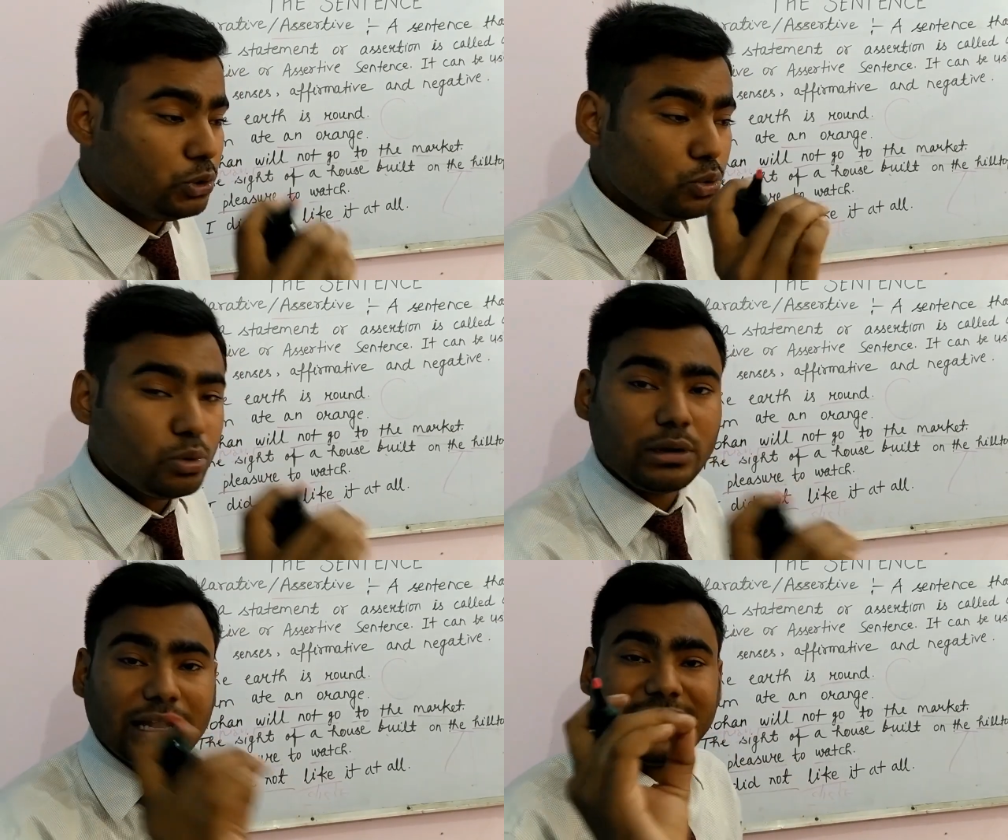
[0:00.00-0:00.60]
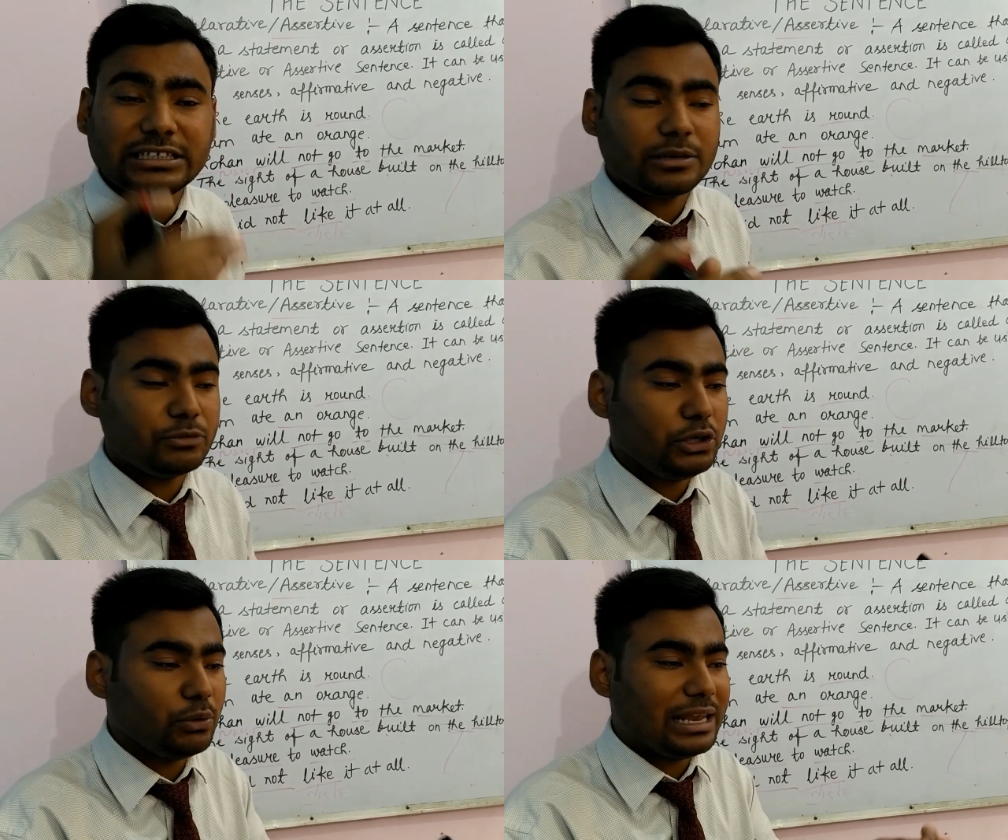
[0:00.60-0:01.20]
you like
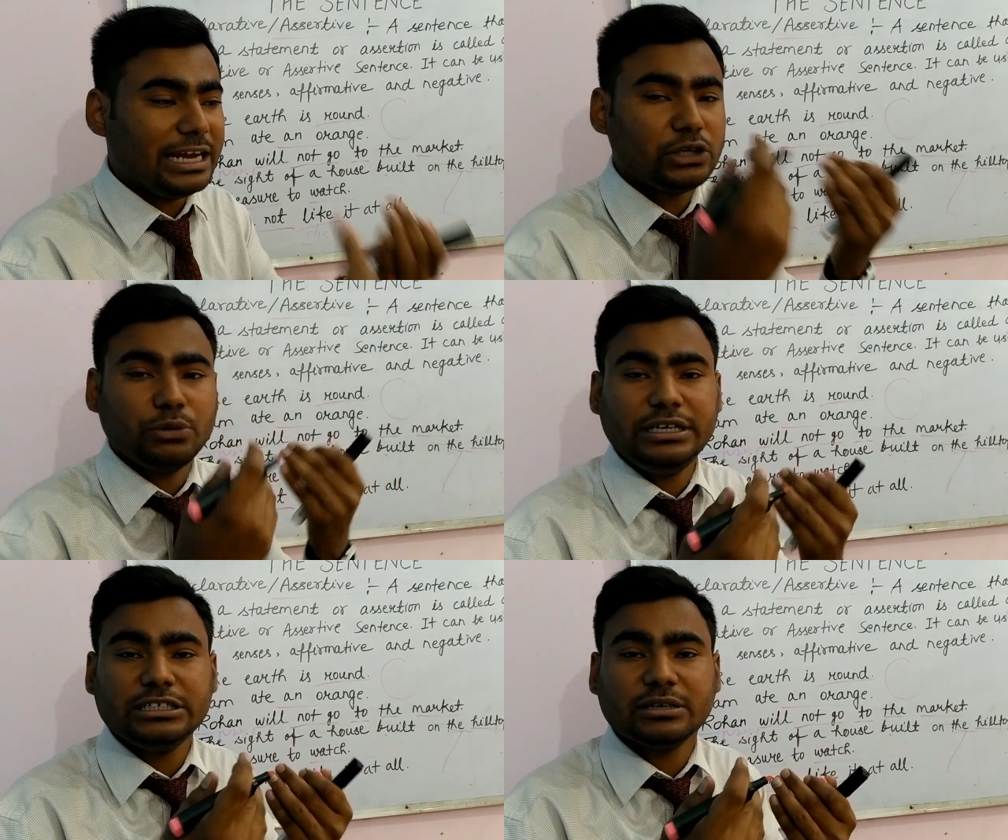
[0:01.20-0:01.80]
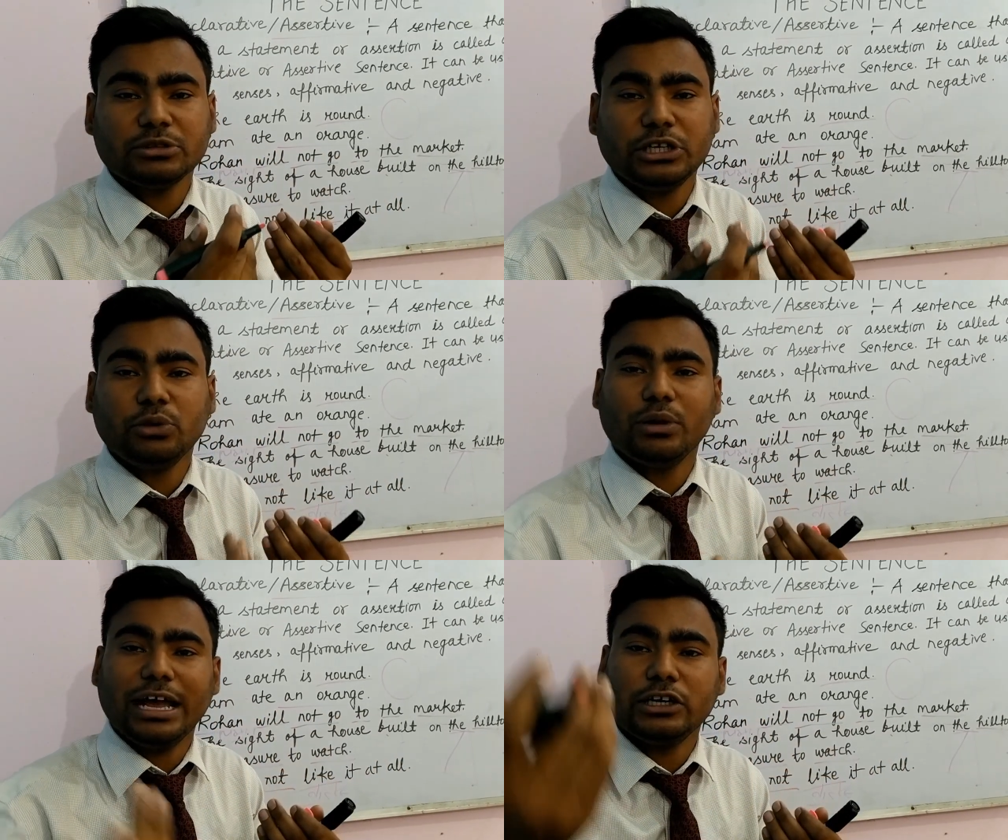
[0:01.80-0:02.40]
something, you like to eat something,
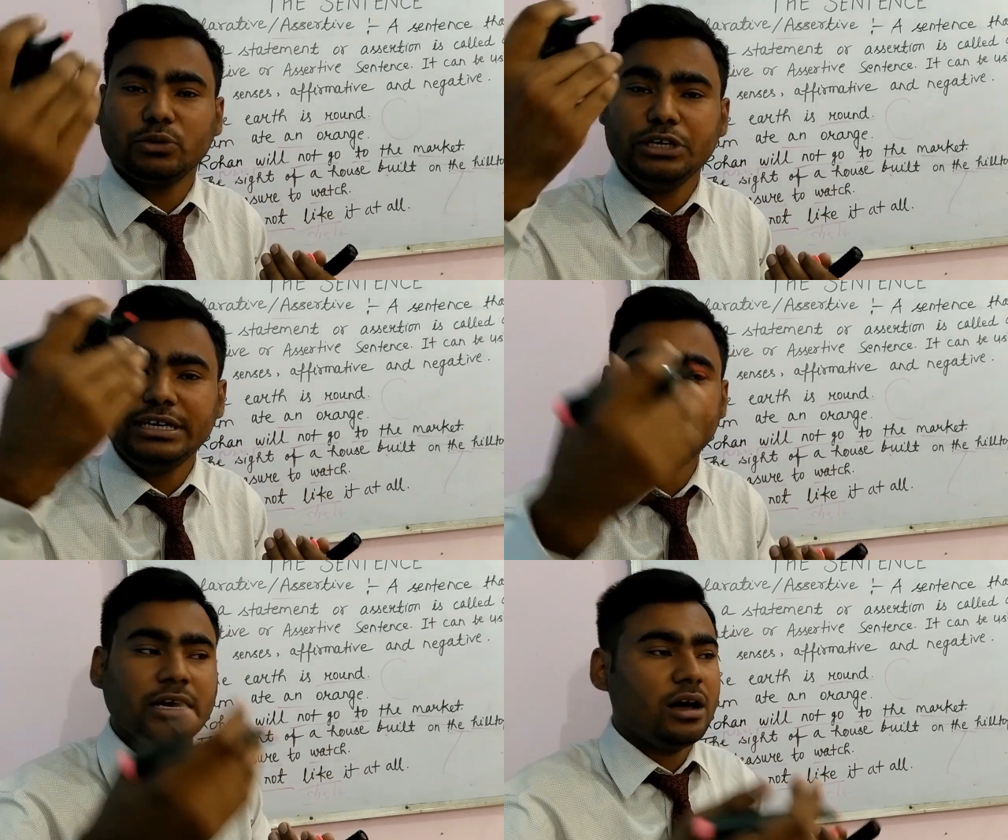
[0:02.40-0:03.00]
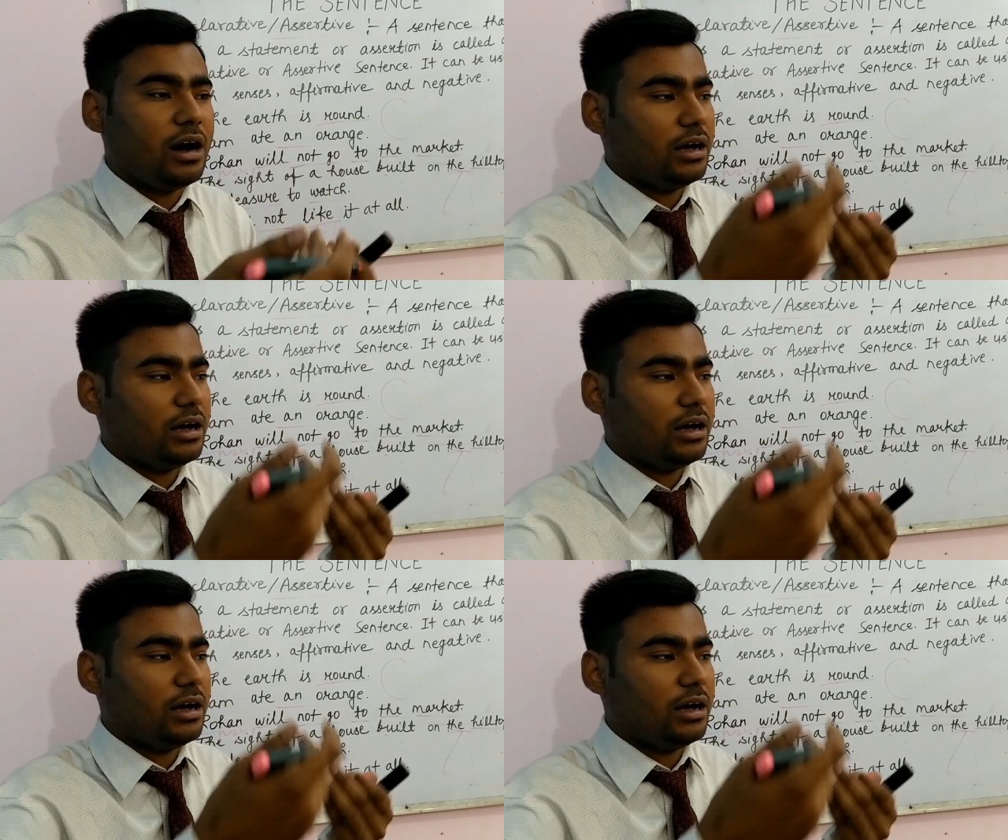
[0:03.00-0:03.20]
you like to eat